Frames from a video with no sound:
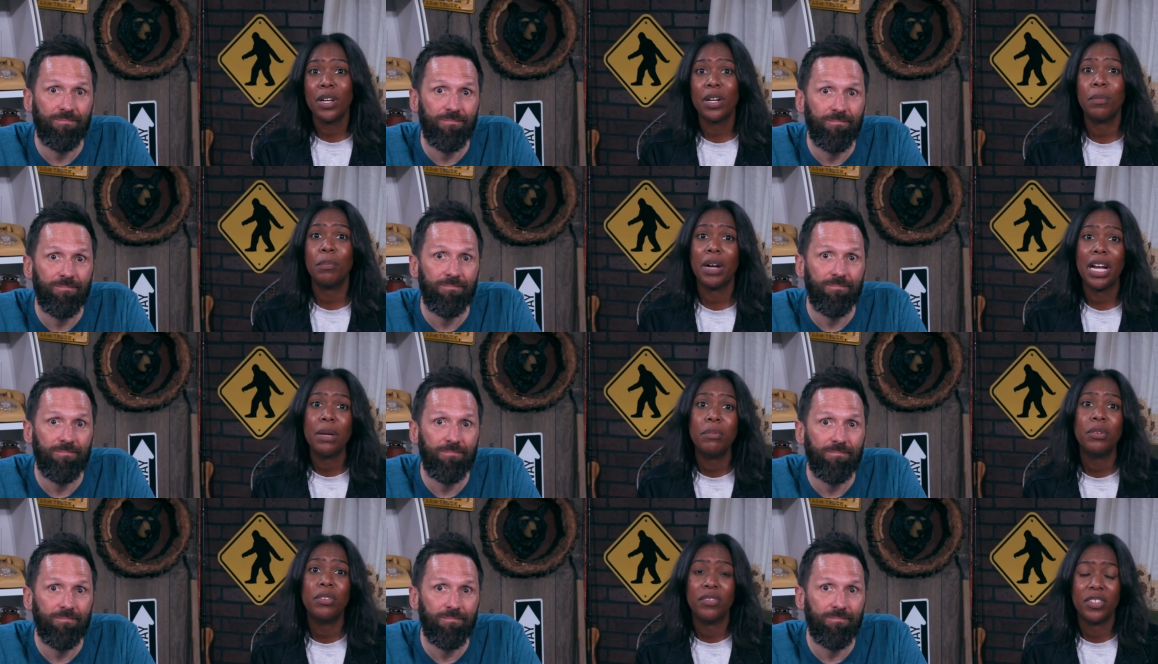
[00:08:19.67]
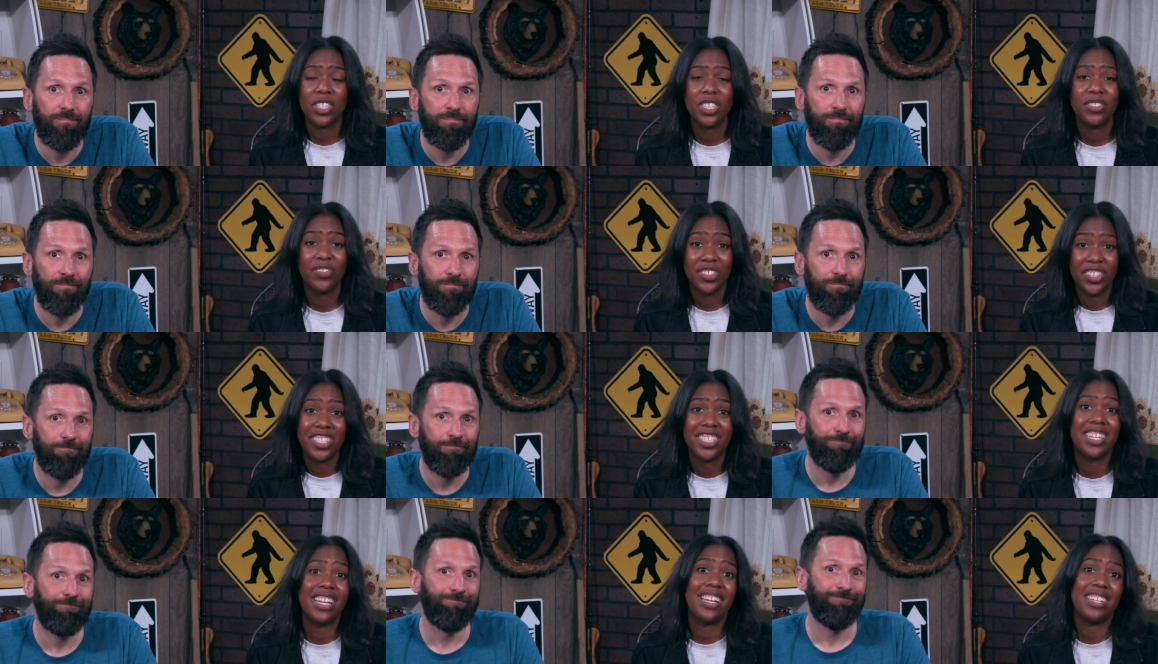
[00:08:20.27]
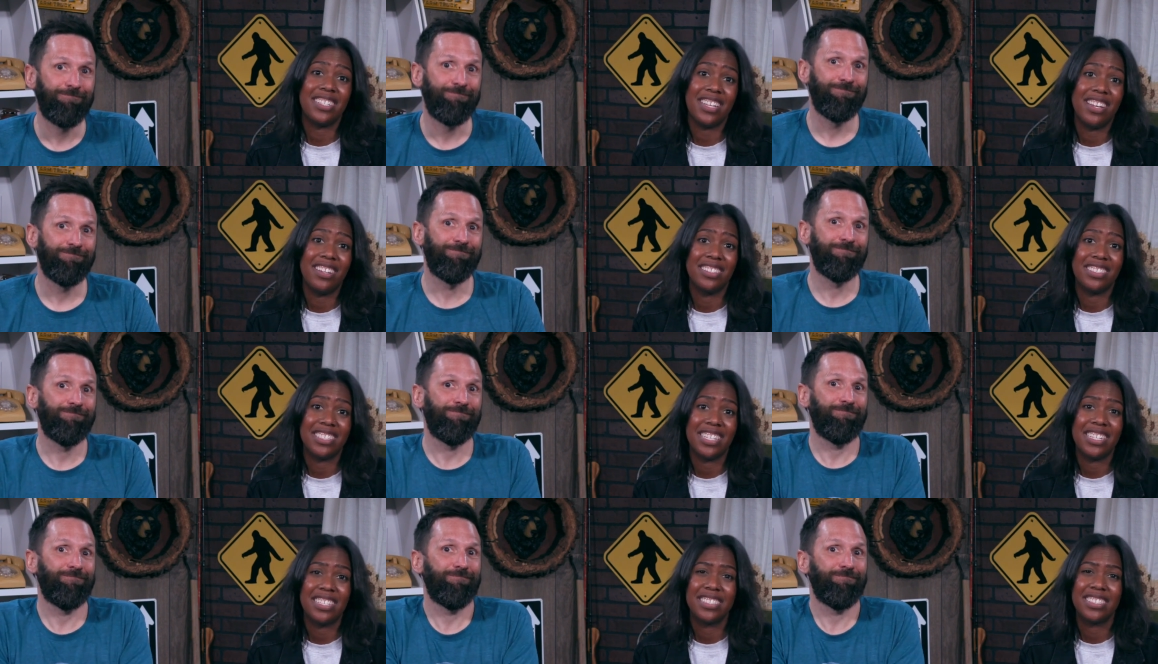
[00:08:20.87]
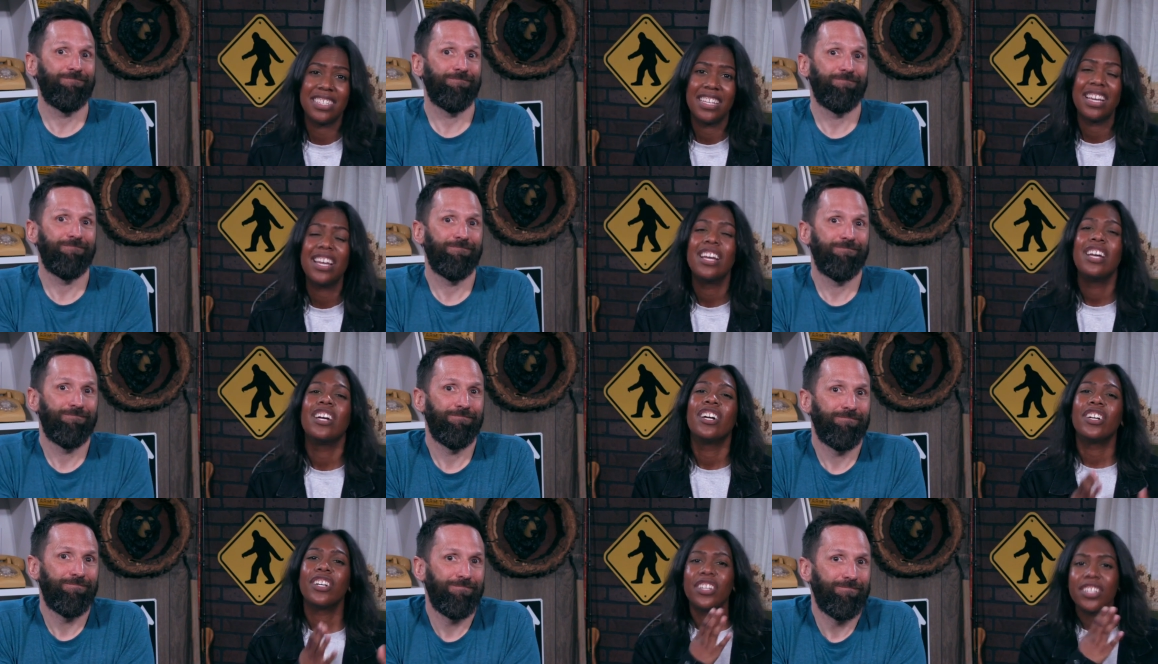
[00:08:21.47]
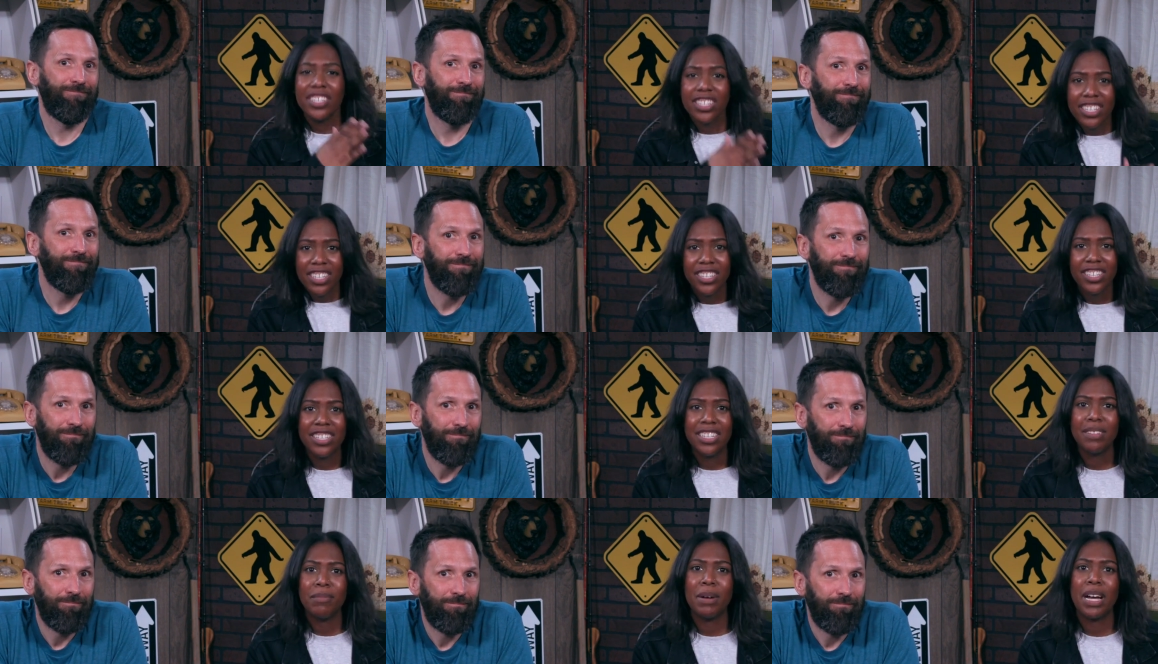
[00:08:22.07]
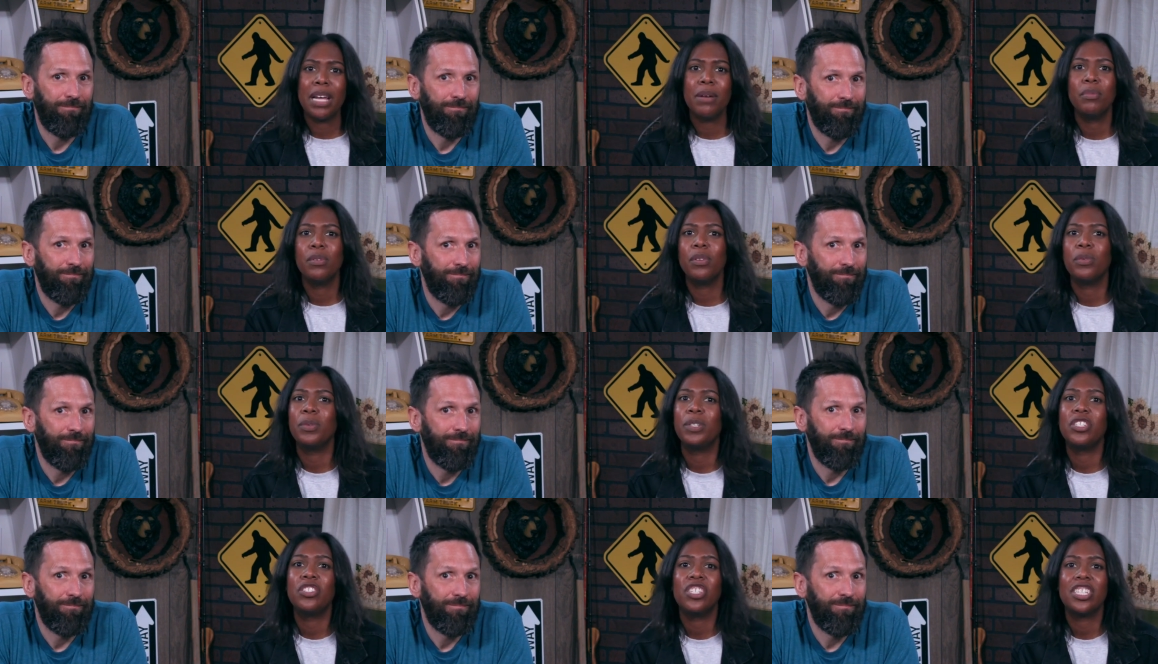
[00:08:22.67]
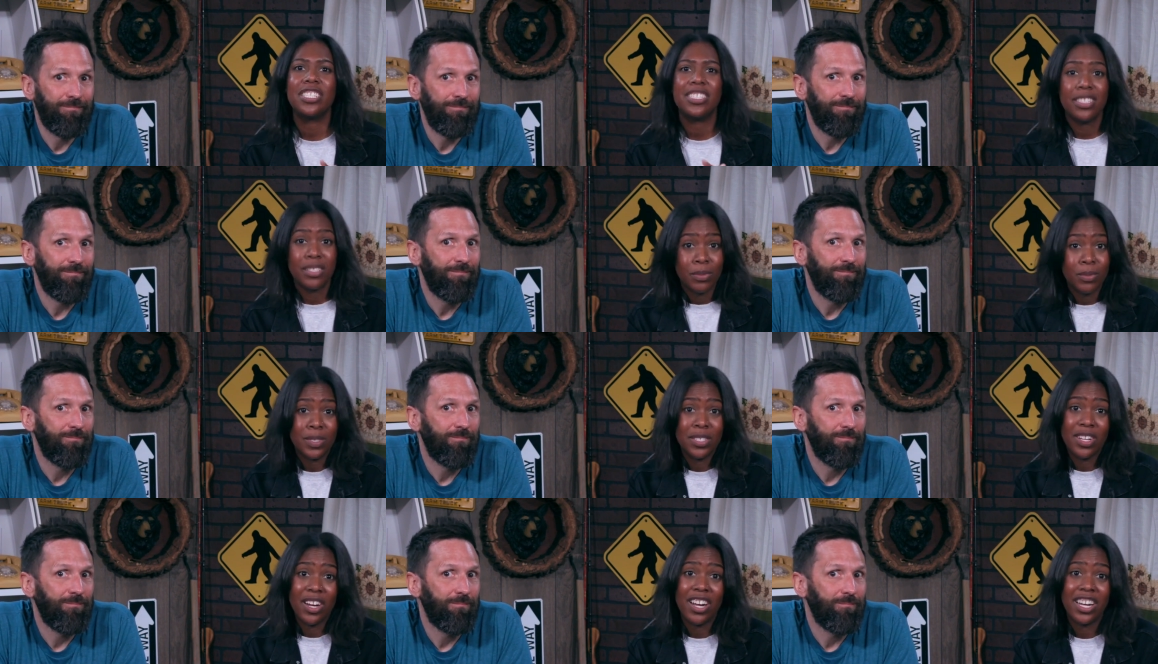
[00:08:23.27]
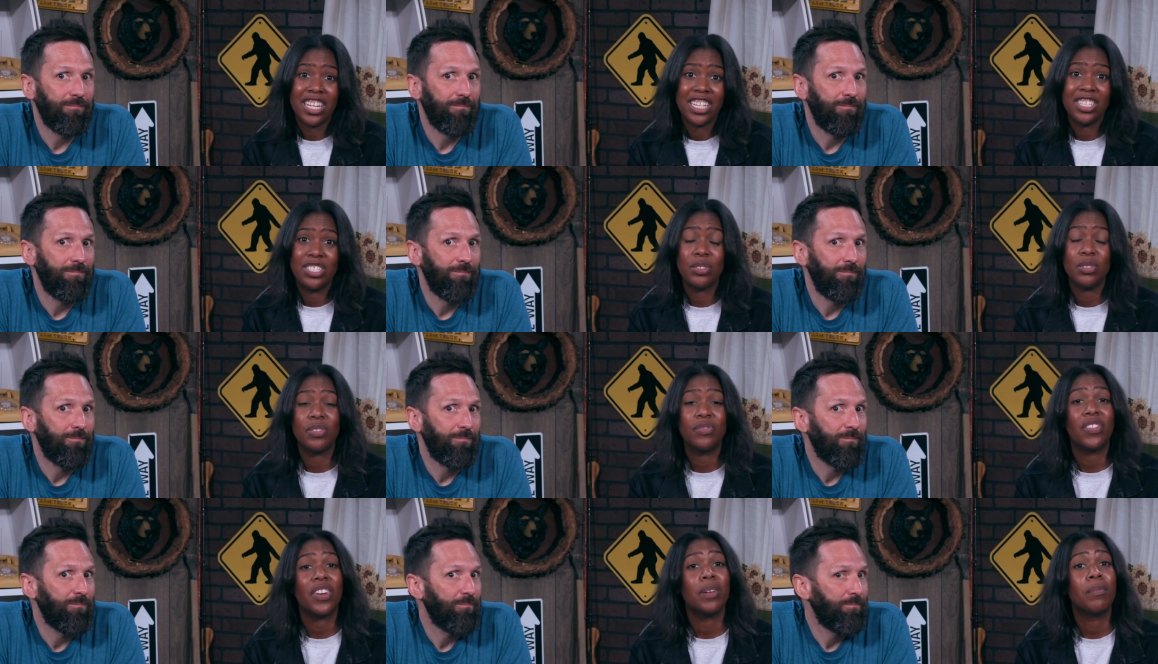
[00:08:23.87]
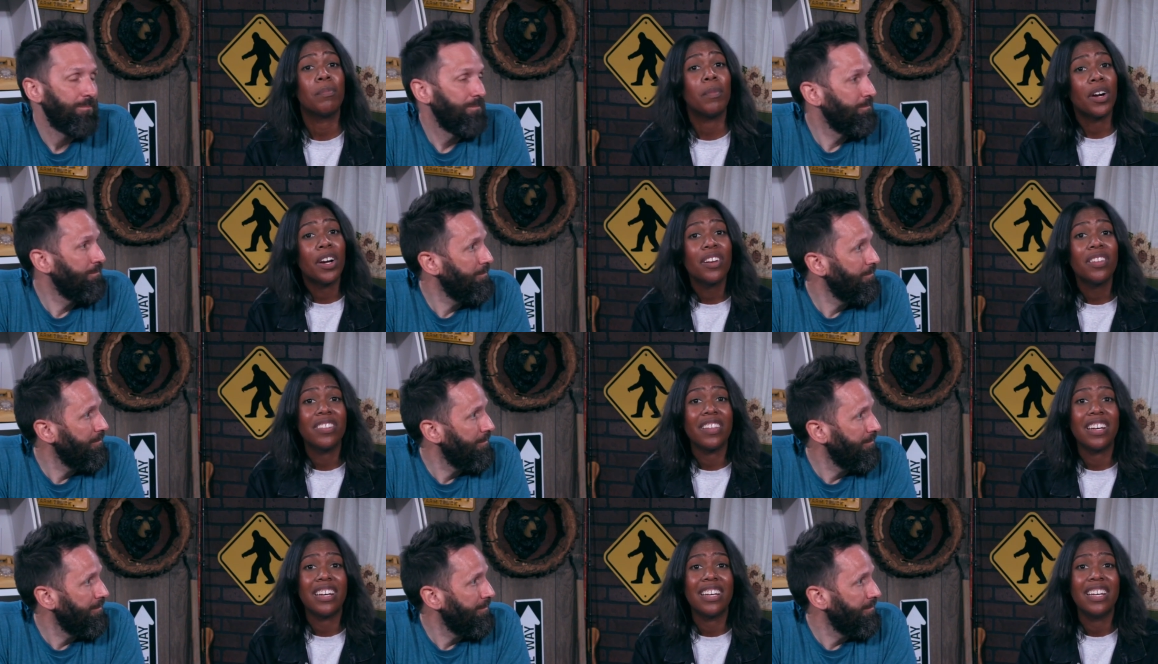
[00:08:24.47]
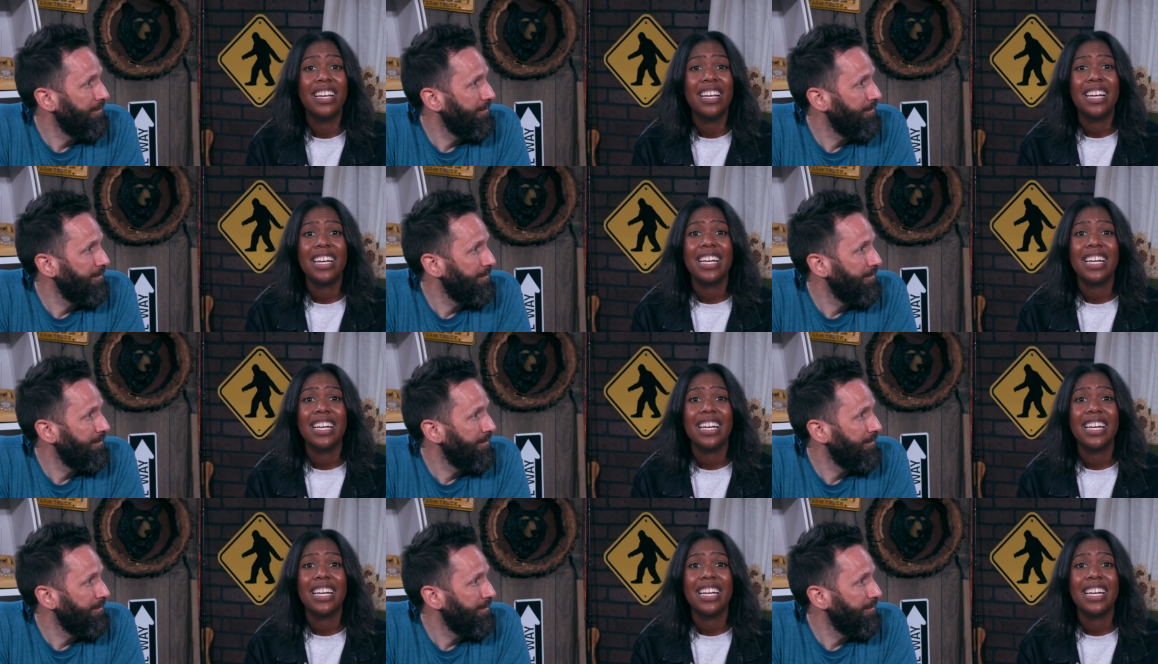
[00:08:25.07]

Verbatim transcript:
Speaker 1: what our Bible verse for today tells us. Earlier in the Bible, when Jesus was talking to his friend Martha,